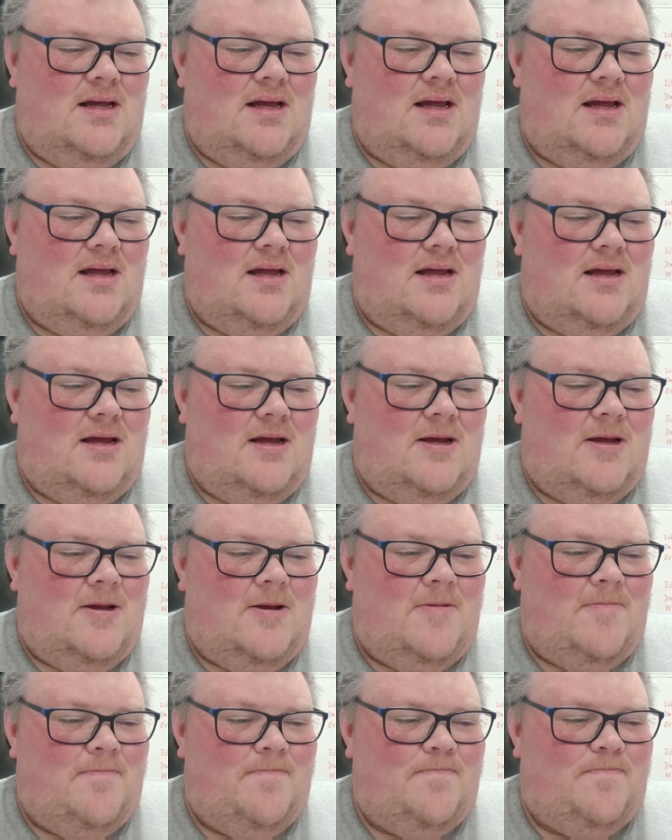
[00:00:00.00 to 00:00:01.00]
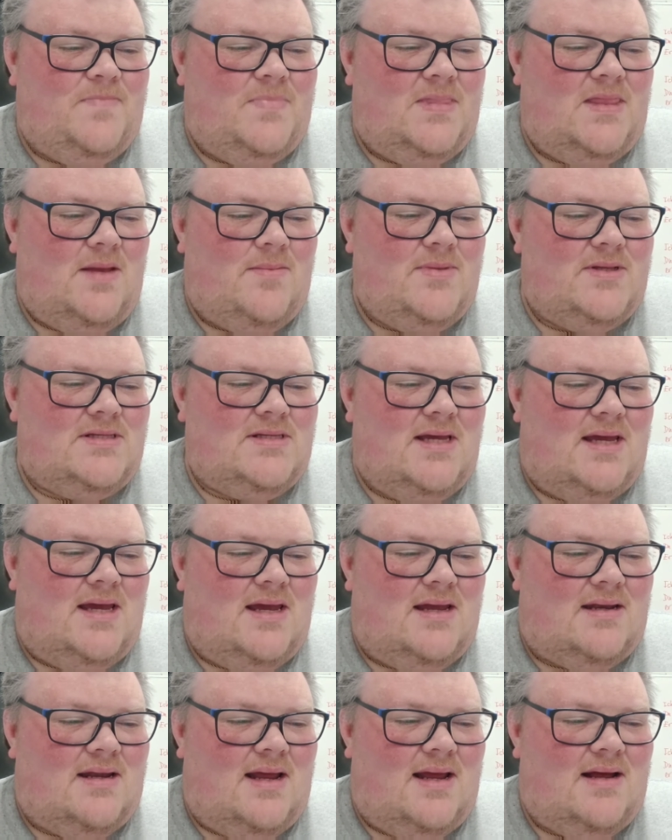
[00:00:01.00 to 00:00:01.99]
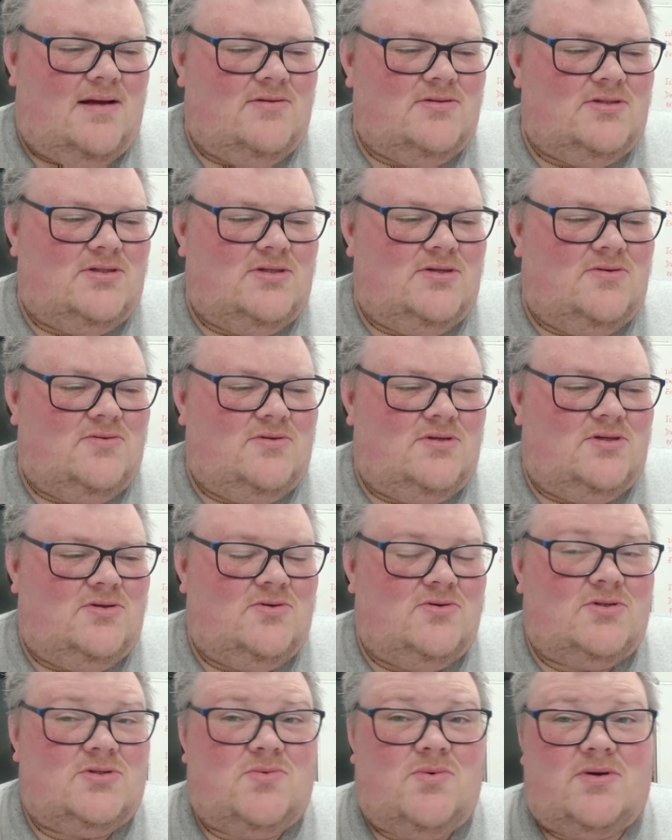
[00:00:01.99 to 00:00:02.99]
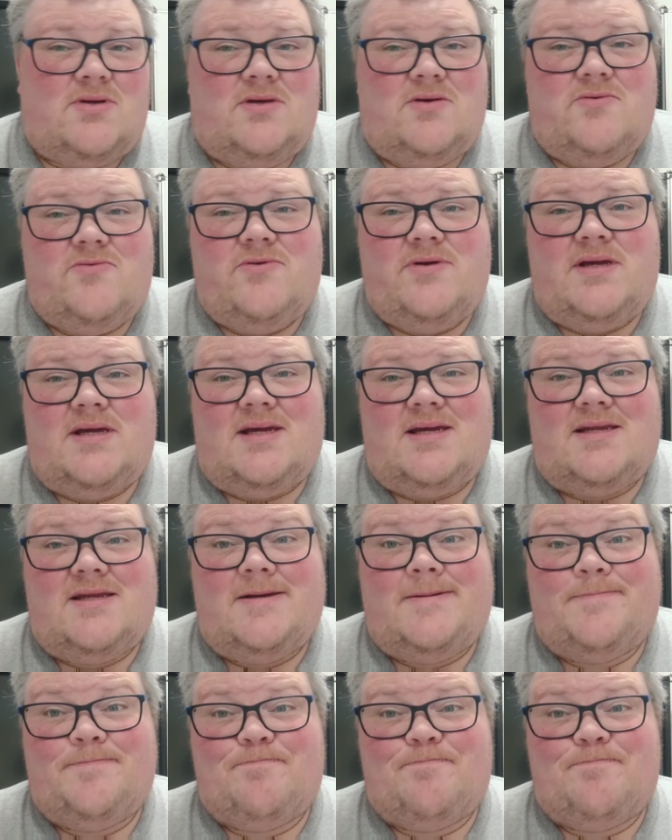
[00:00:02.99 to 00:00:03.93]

Number 10, how do you use what you read?